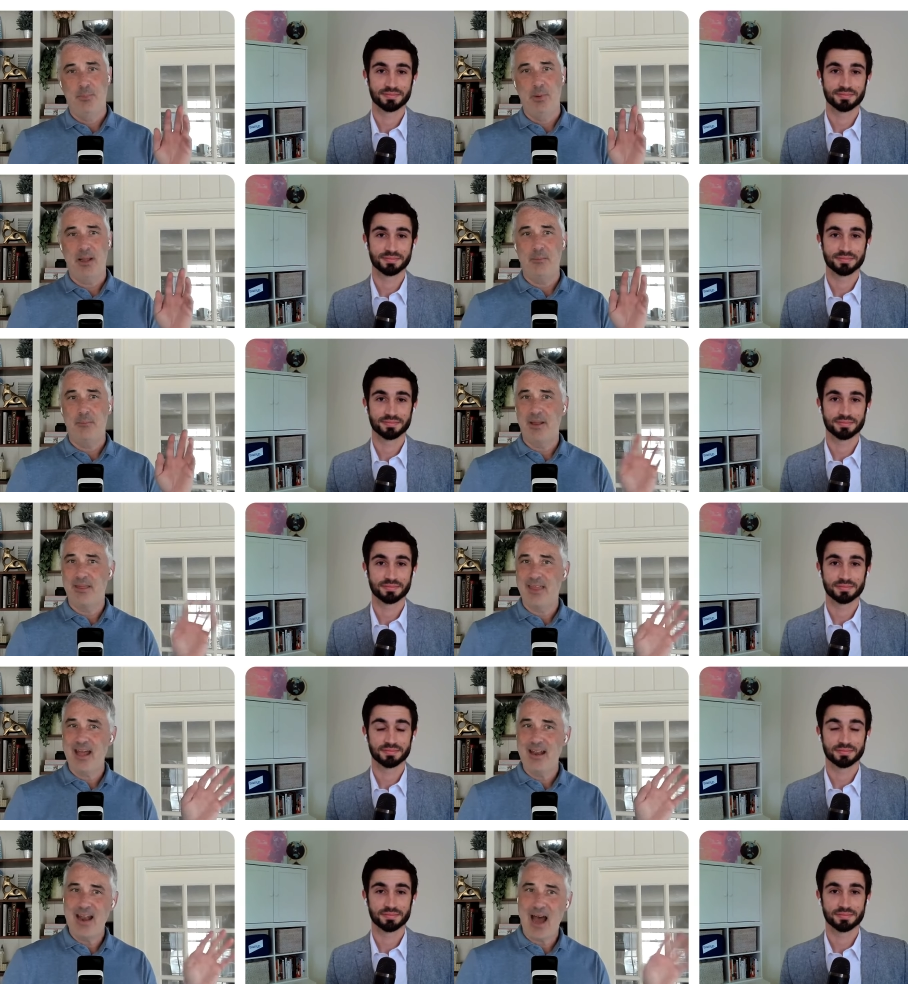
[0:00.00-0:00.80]
Speaker 1: but
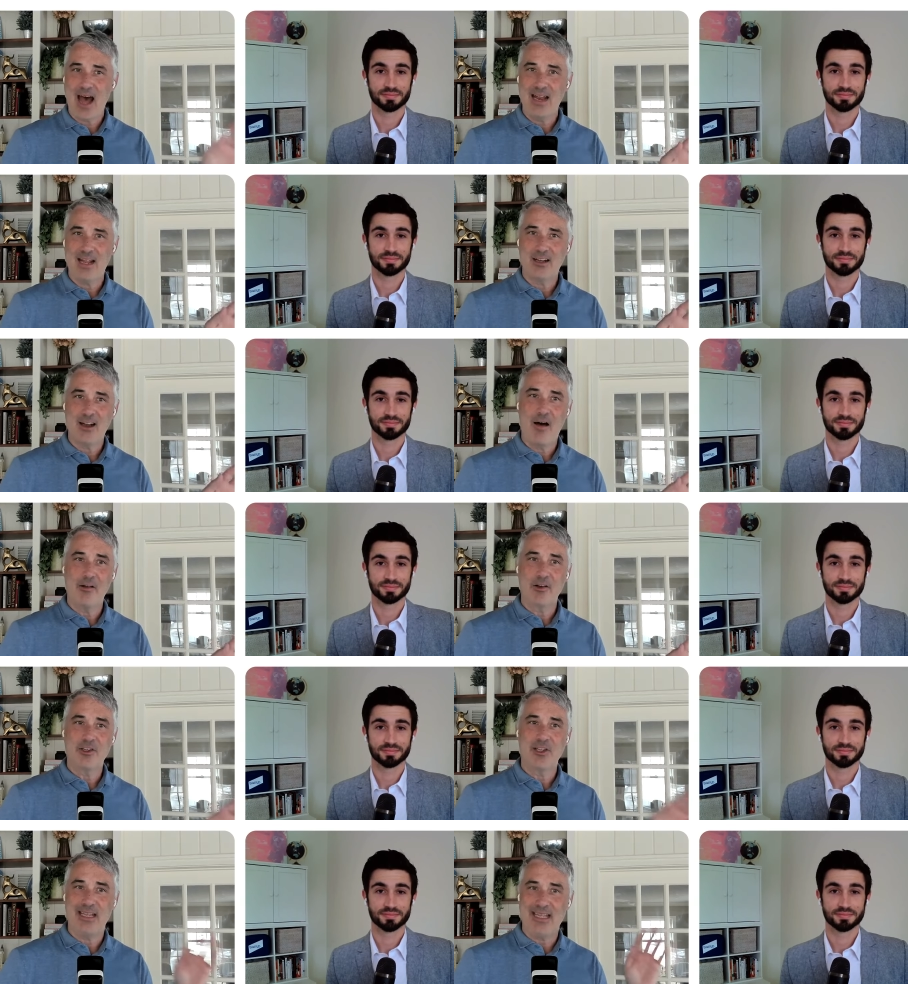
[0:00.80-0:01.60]
but then not
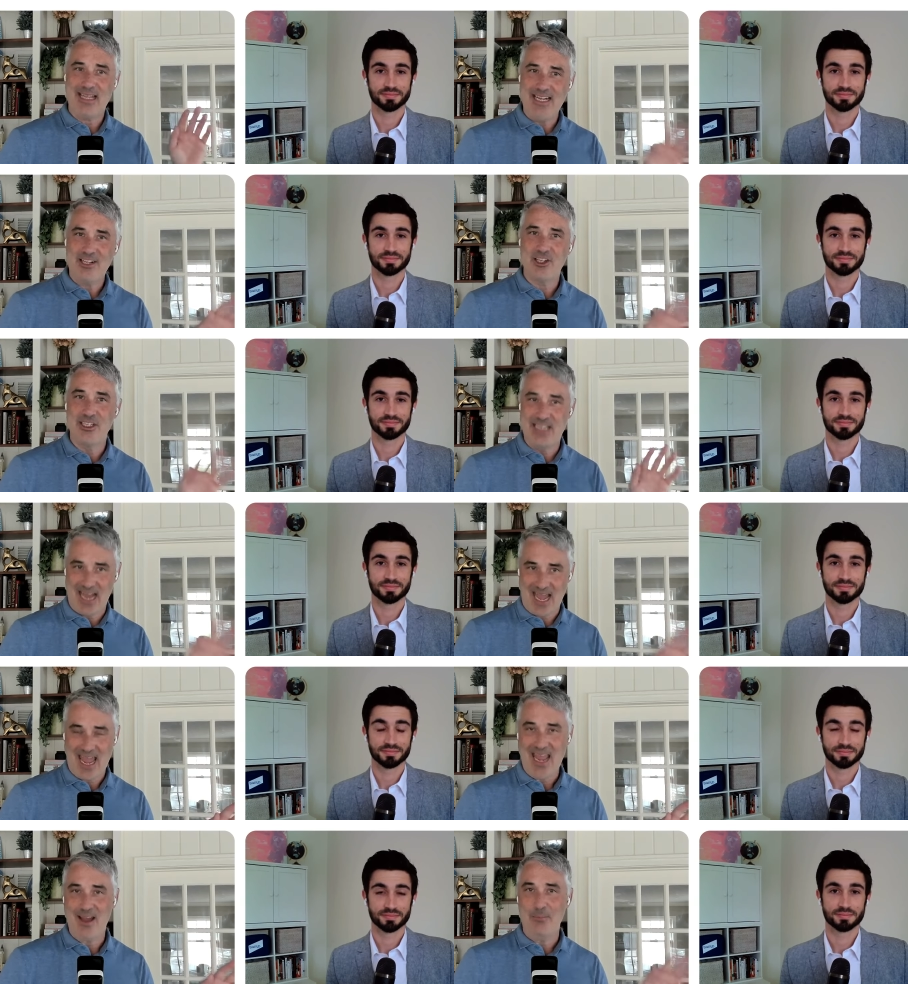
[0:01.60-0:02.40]
acknowledge that each
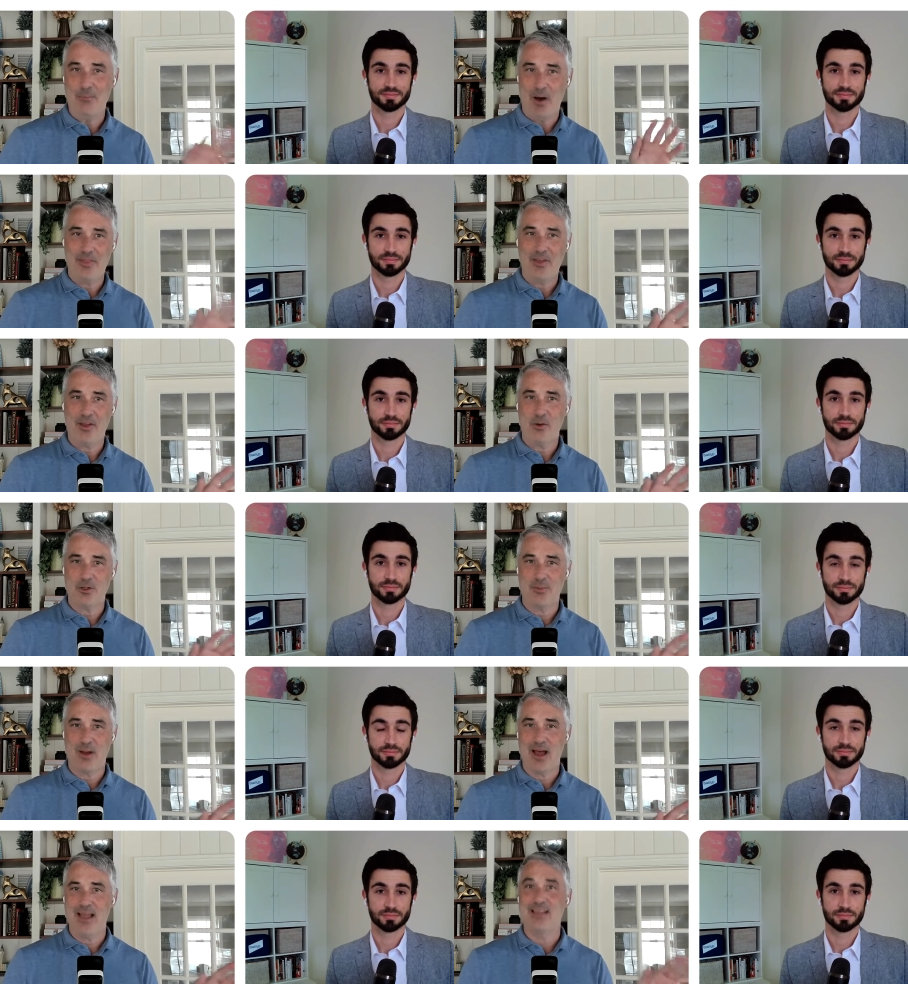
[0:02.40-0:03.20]
day and month that
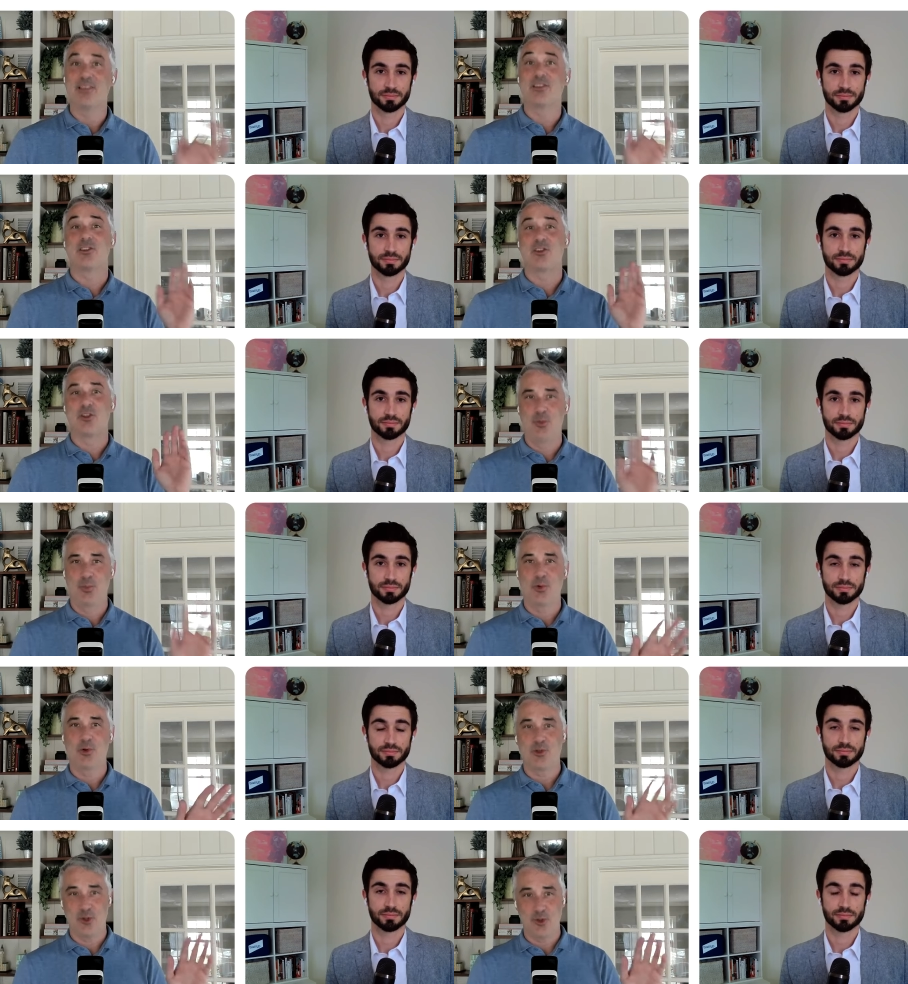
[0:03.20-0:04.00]
goes by is
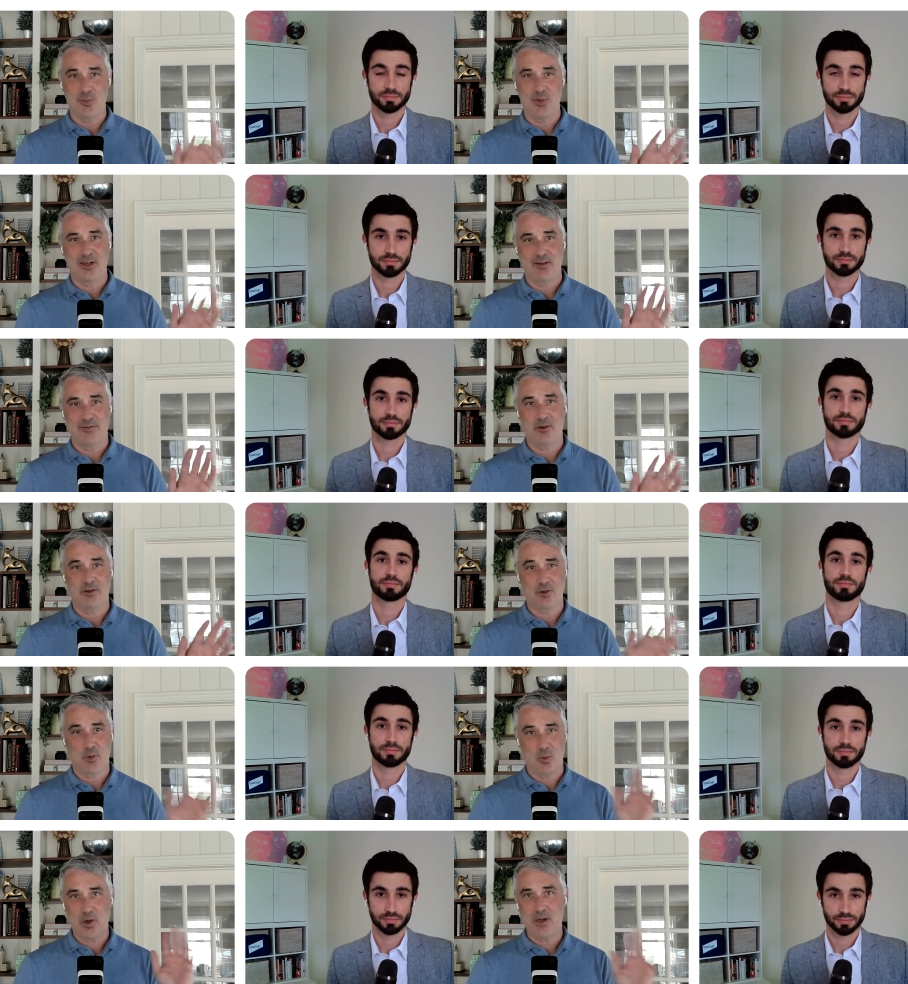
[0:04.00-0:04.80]
super super
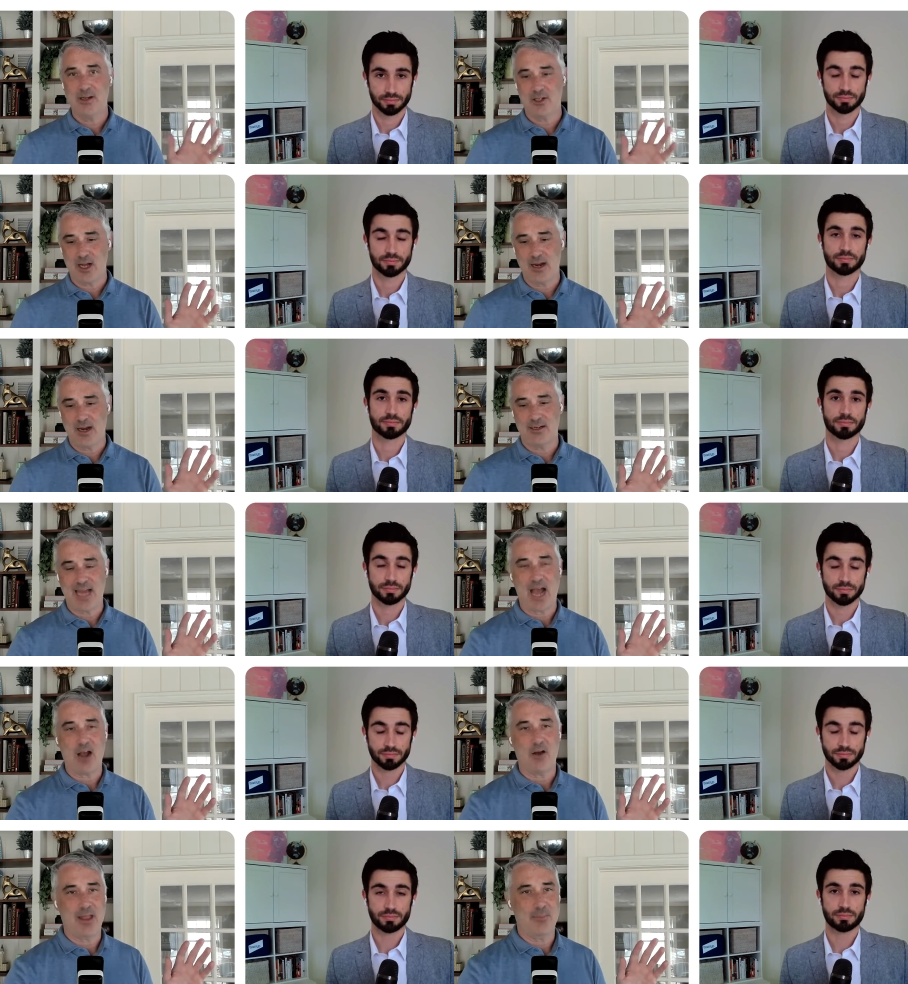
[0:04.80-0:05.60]
difficult so we're going to try to
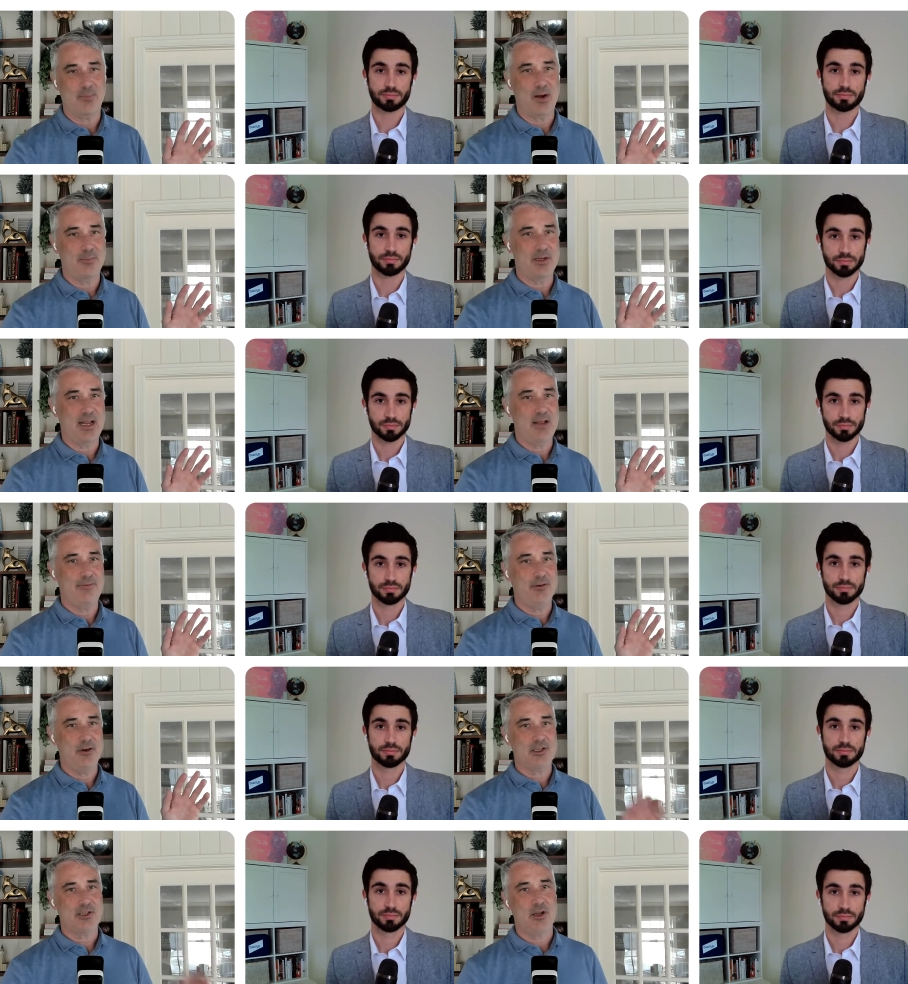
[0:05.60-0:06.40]
tackle that problem today
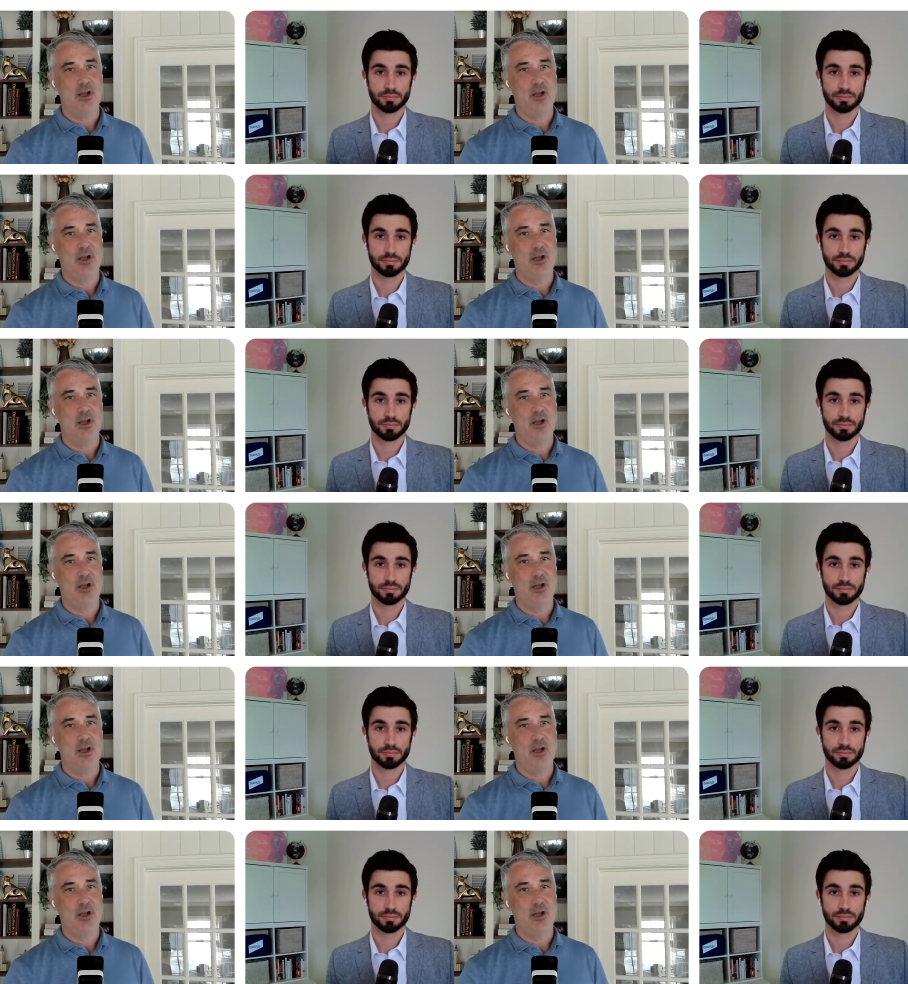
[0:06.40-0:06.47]
first